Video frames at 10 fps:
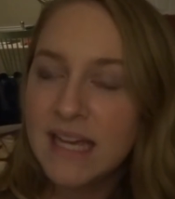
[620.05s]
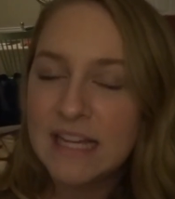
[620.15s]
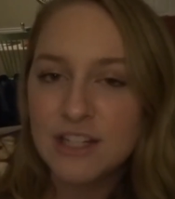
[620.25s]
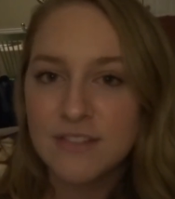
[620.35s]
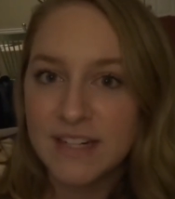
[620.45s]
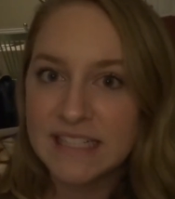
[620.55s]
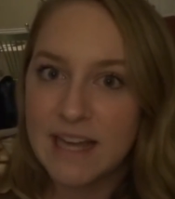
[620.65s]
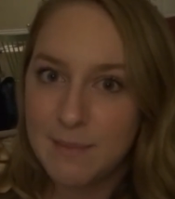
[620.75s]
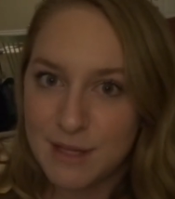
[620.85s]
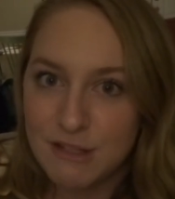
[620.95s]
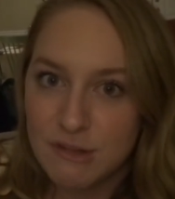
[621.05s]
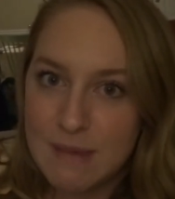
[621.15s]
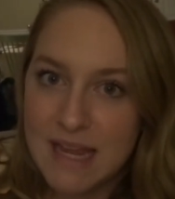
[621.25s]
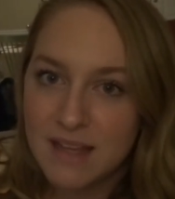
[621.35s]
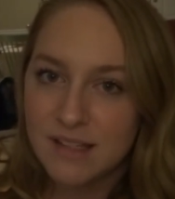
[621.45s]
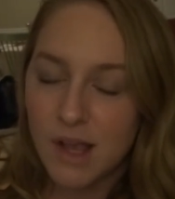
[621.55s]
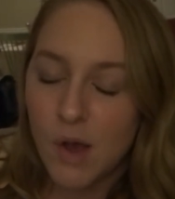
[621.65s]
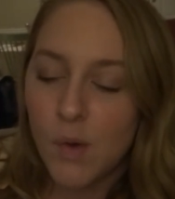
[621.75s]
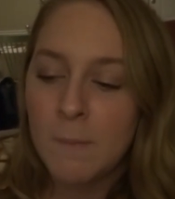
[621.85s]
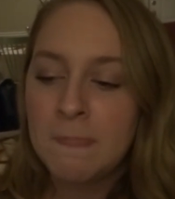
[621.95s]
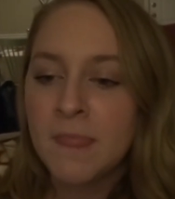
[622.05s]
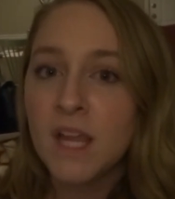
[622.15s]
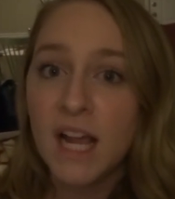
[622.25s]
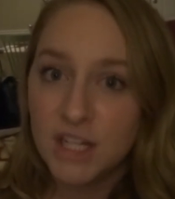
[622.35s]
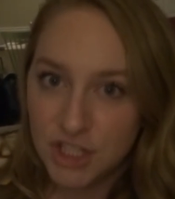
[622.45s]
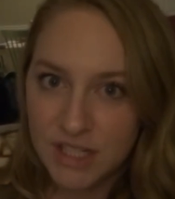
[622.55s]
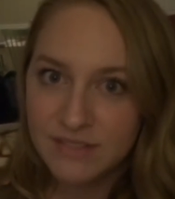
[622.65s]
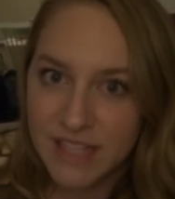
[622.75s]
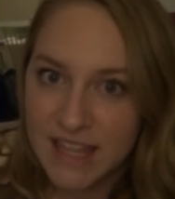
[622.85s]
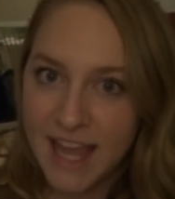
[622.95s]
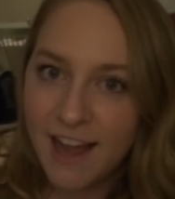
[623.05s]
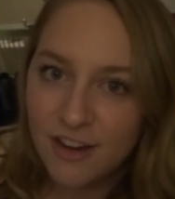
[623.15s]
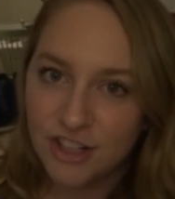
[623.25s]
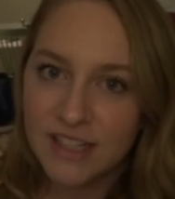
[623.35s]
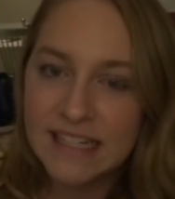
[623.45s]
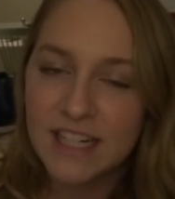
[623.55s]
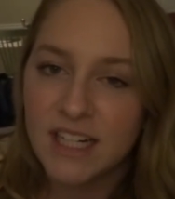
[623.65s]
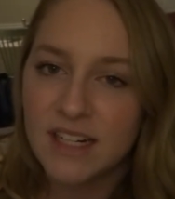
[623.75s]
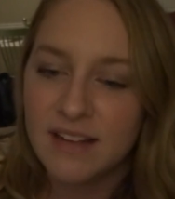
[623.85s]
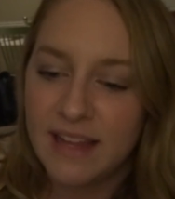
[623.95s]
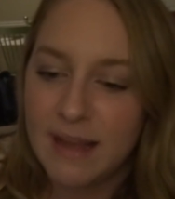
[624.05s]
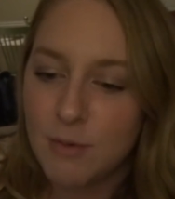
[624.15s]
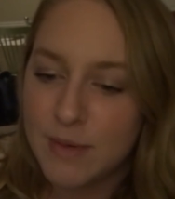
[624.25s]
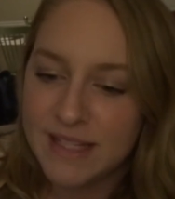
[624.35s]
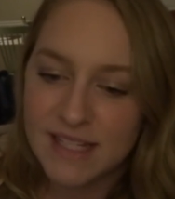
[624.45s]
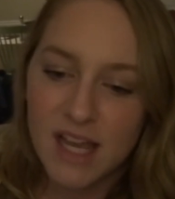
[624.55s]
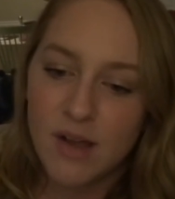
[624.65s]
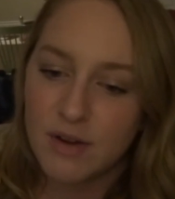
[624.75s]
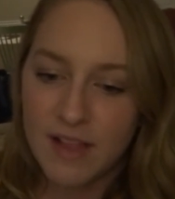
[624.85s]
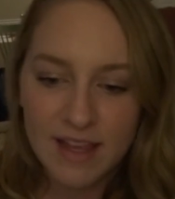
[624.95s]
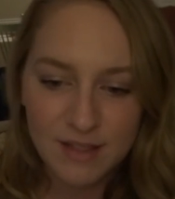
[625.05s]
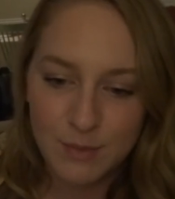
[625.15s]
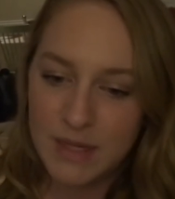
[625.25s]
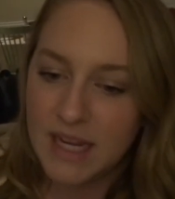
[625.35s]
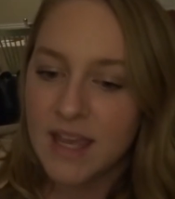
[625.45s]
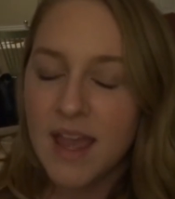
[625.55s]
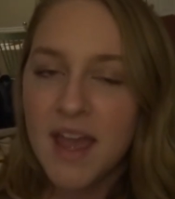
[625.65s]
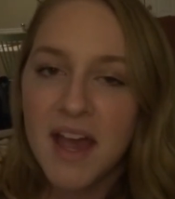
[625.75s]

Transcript: It's just very time consuming, so I should have done that earlier, like a couple weeks ago or last week.